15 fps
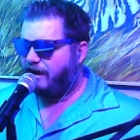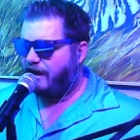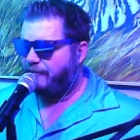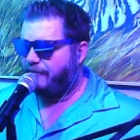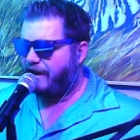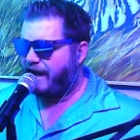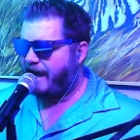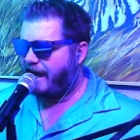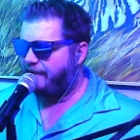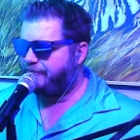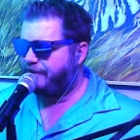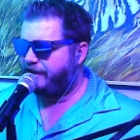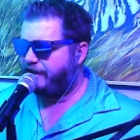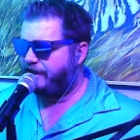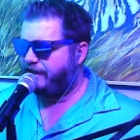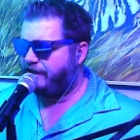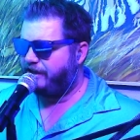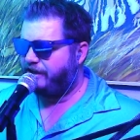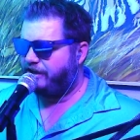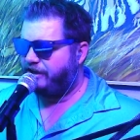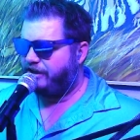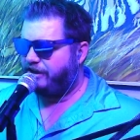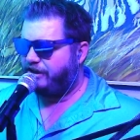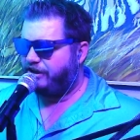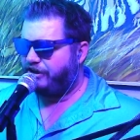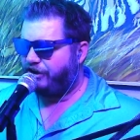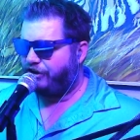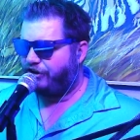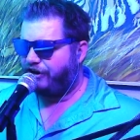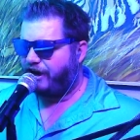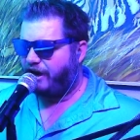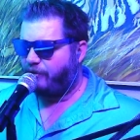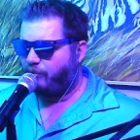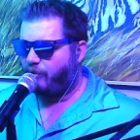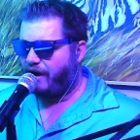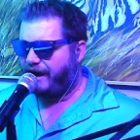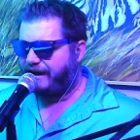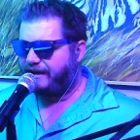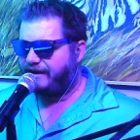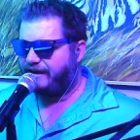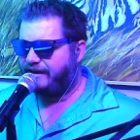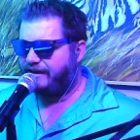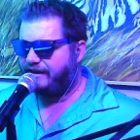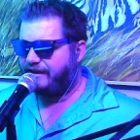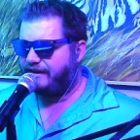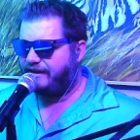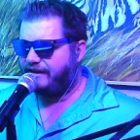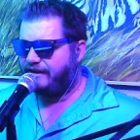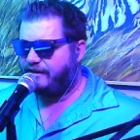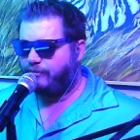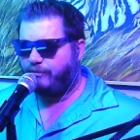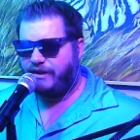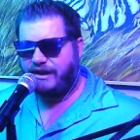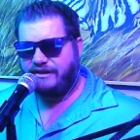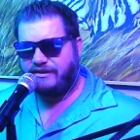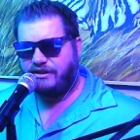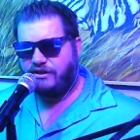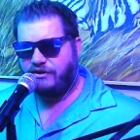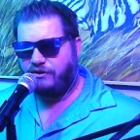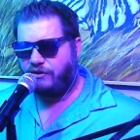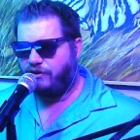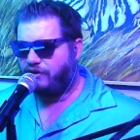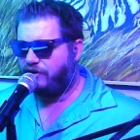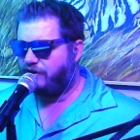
I'm happy you're not white. Me too.